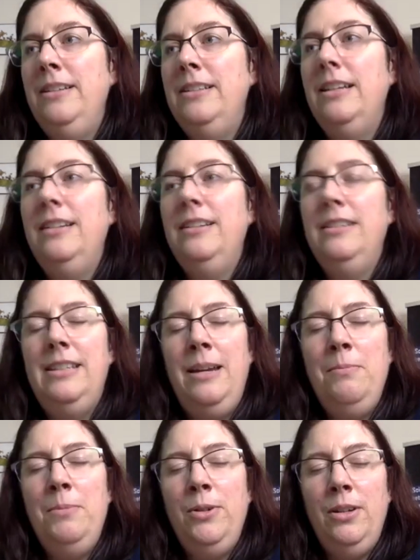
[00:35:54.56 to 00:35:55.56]
In the
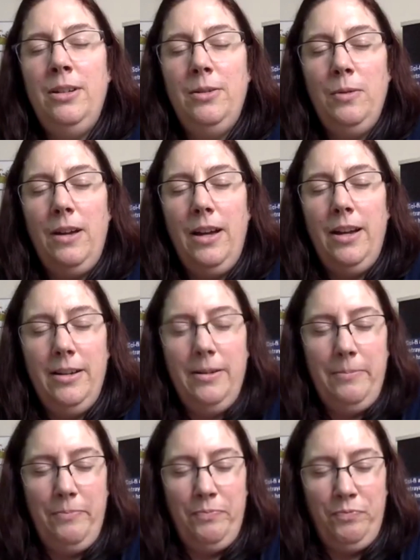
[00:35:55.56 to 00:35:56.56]
same book
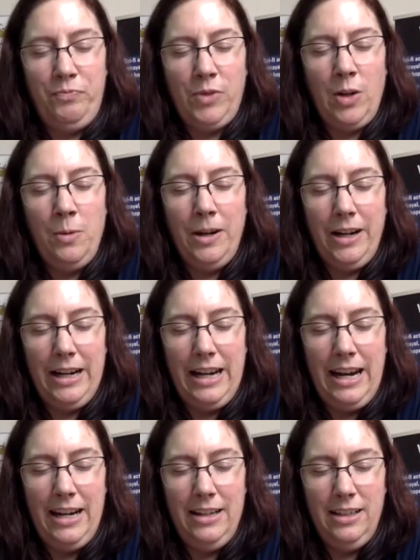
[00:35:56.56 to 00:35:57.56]
where I
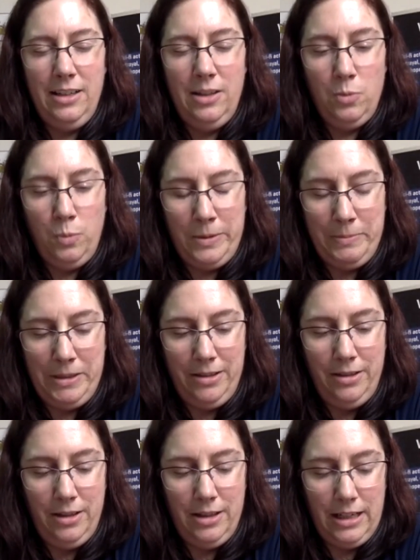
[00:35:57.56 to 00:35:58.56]
hated the
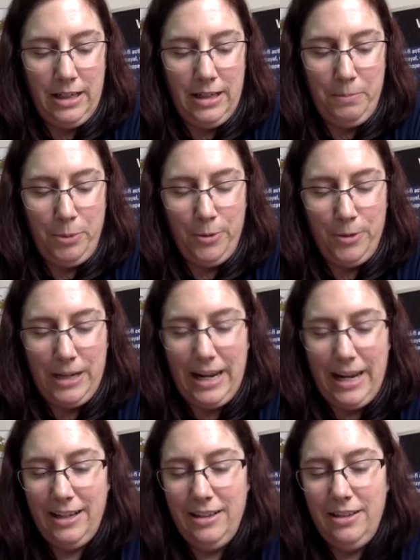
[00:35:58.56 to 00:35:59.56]
women, the
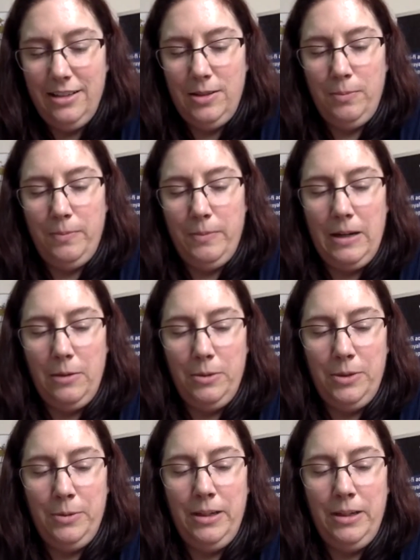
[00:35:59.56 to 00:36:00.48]
protagonist was written